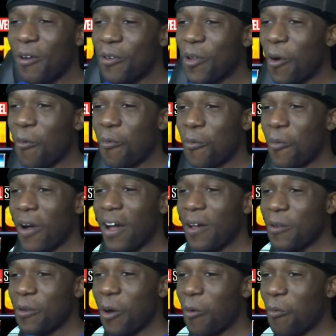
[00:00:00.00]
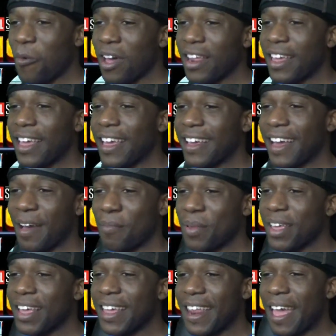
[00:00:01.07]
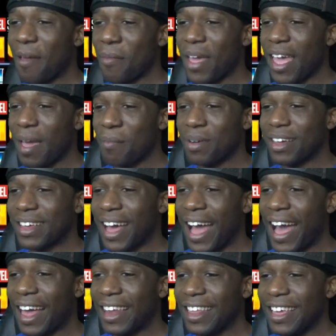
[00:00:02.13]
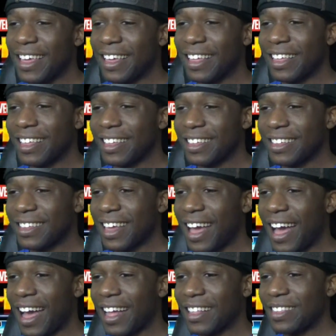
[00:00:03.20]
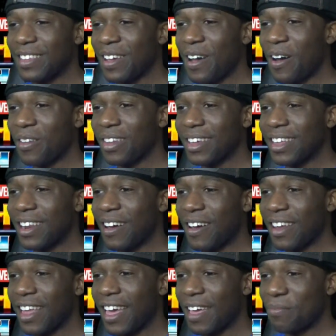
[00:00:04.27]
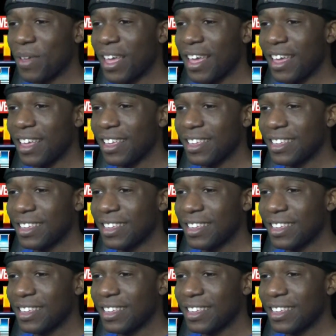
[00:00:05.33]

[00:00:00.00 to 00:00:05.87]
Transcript: don't know, I don't know where the heck I been at, man, but golly, god dog, look at all that, man.